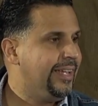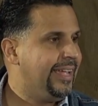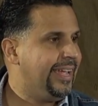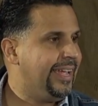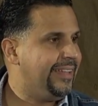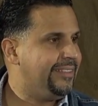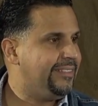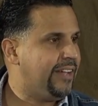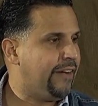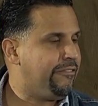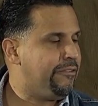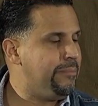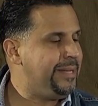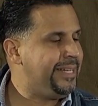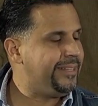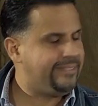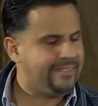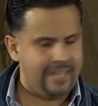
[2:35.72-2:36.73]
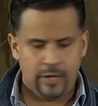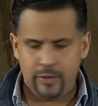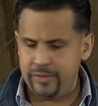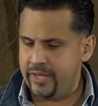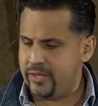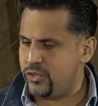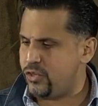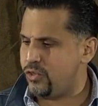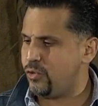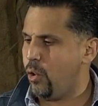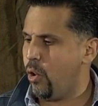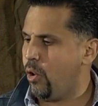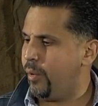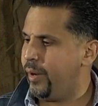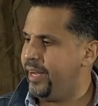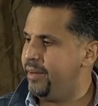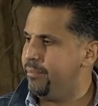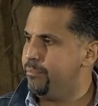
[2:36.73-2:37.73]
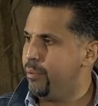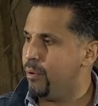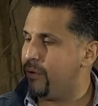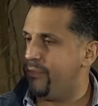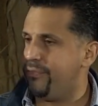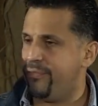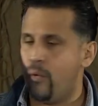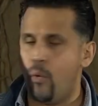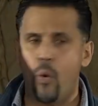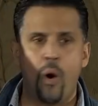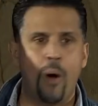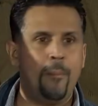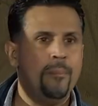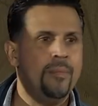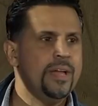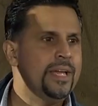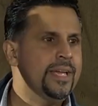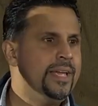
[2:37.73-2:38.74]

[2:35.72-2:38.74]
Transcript: And uh, for me to tell this story in book form